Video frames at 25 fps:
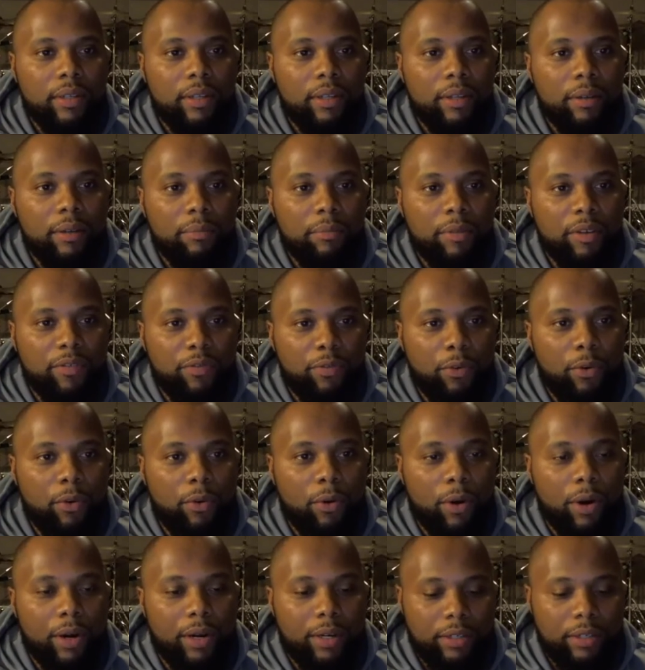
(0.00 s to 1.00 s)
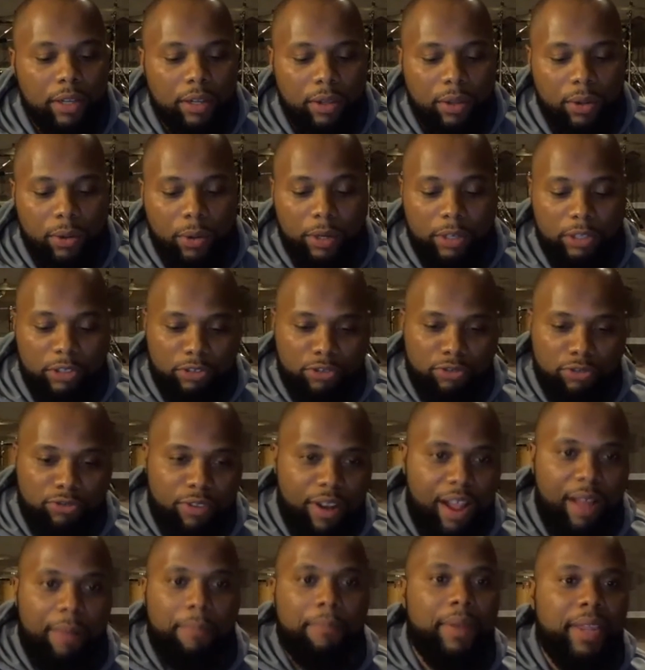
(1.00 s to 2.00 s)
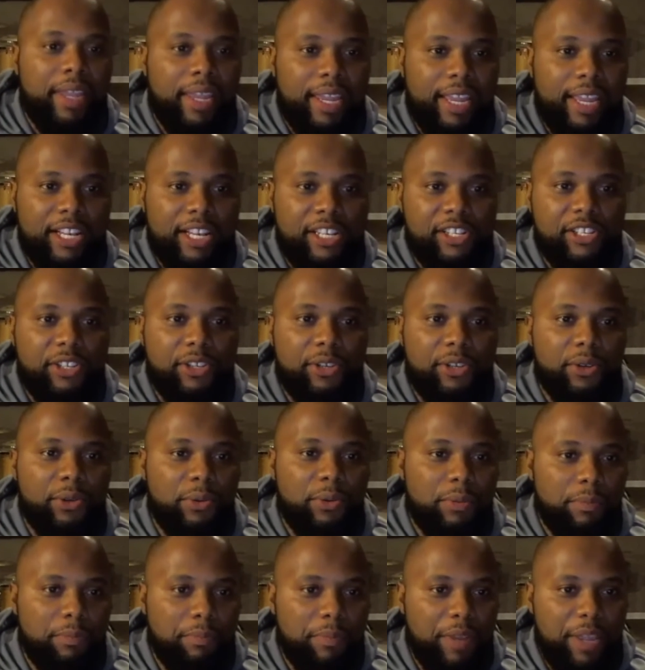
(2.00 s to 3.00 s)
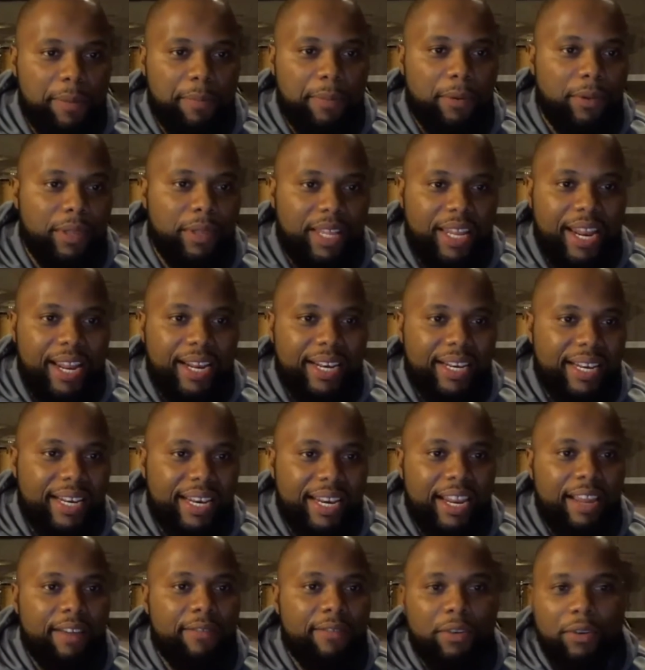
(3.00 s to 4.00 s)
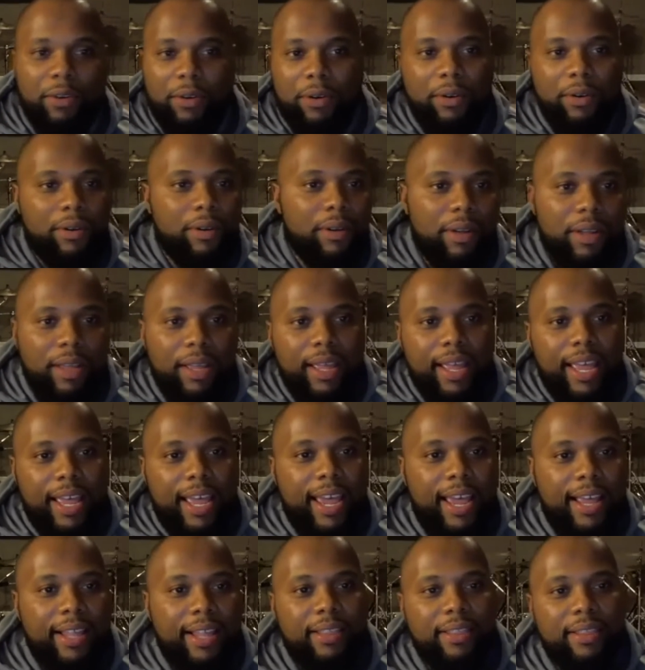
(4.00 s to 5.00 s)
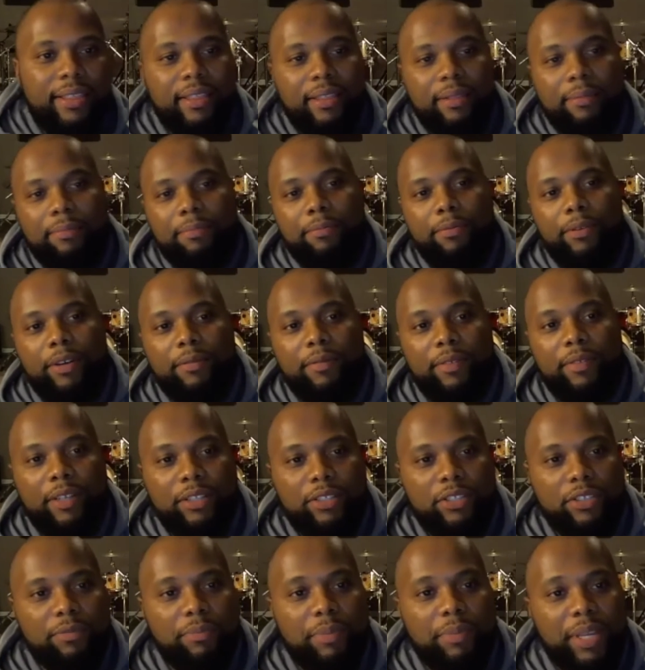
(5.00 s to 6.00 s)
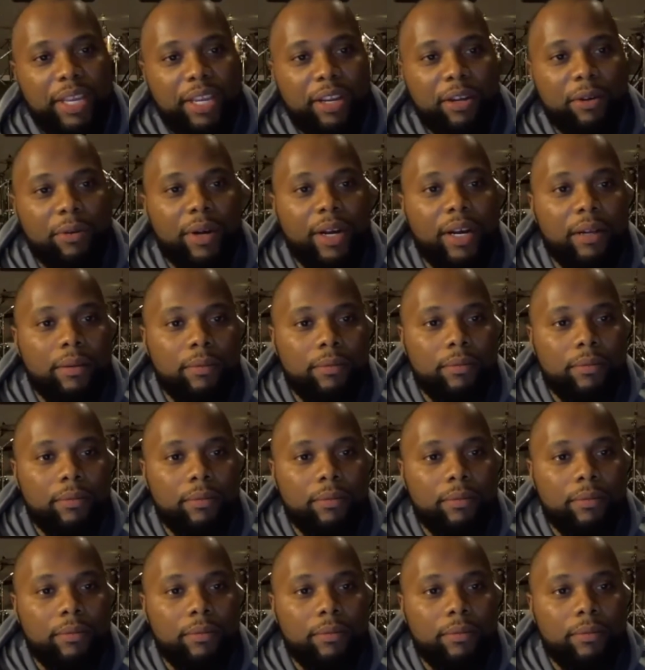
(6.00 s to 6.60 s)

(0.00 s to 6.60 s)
before the Lord dropped me into people that I never had the privilege of being around.